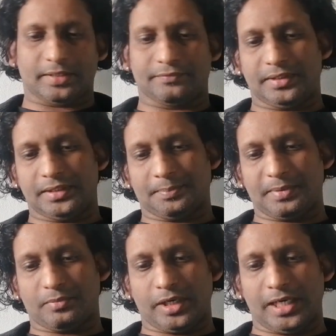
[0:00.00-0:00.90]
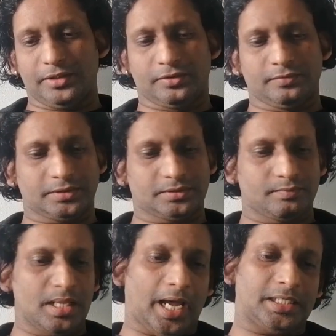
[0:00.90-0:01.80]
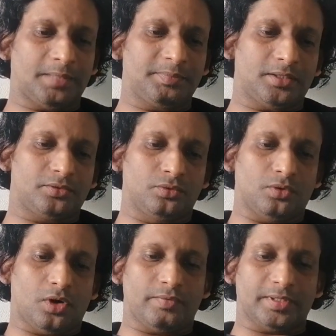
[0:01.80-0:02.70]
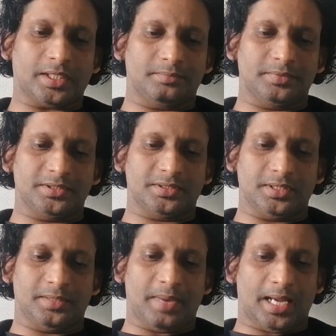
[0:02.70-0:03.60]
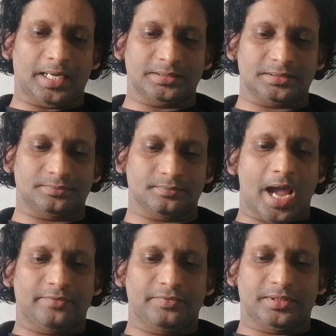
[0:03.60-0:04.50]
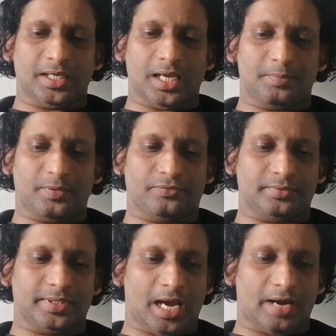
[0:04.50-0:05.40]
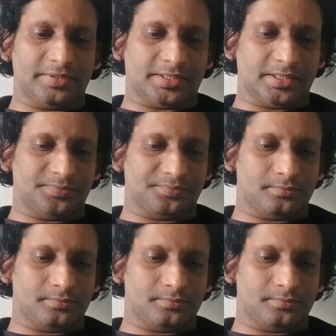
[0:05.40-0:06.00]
When the primordial universe attempted to overcome this imbalance and with the help of gravity,